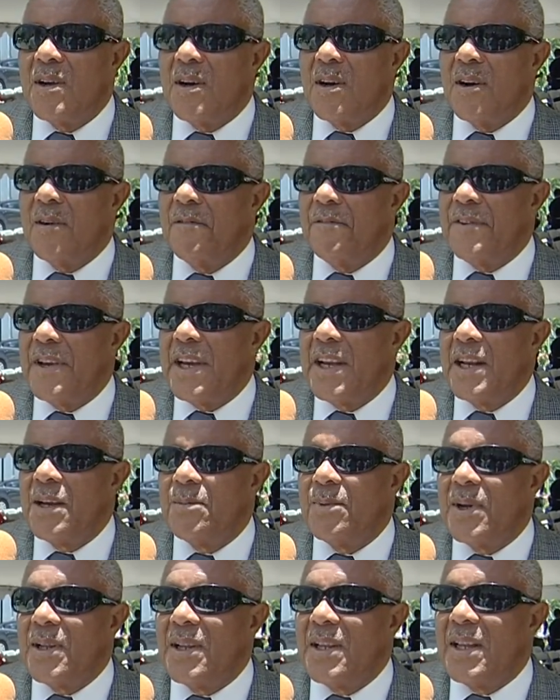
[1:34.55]

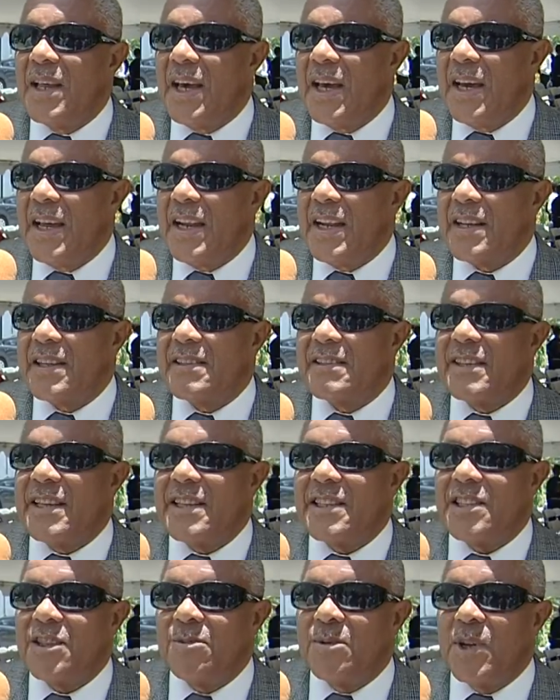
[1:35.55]
available, and
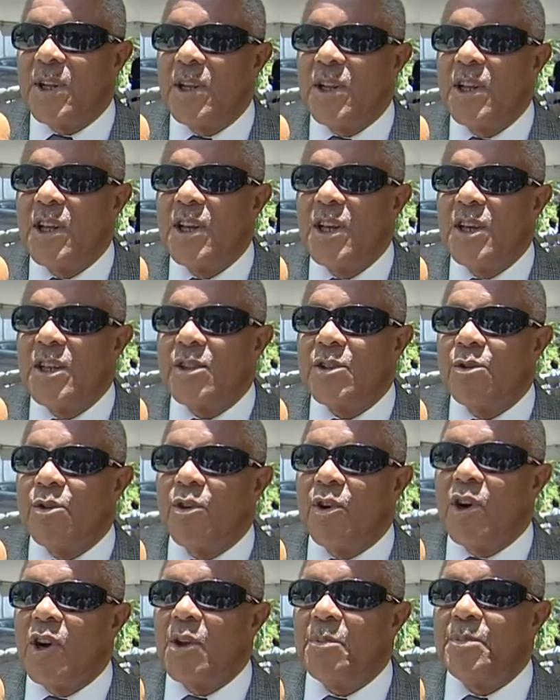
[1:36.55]
accessible to
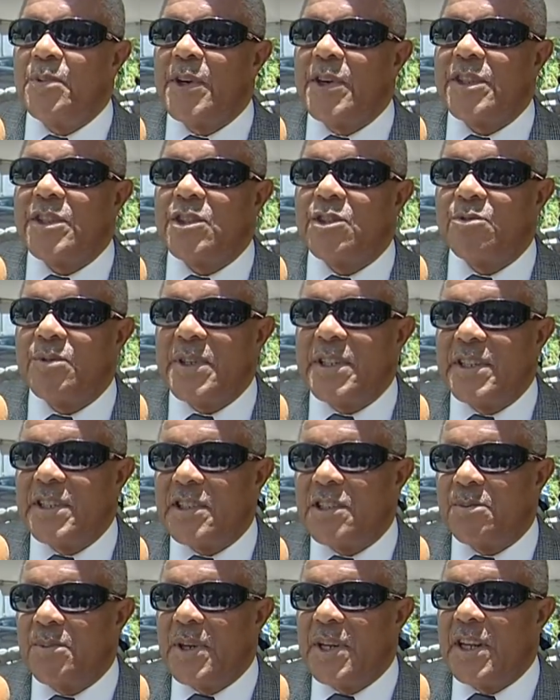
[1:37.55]
all persons with
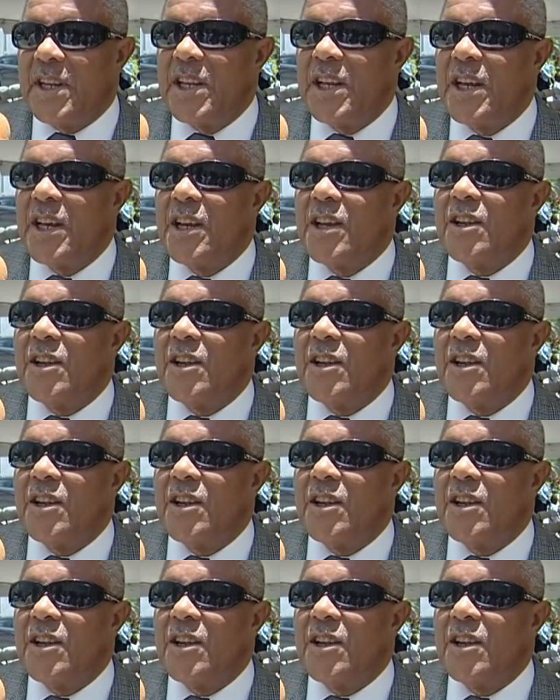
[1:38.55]
disabilities.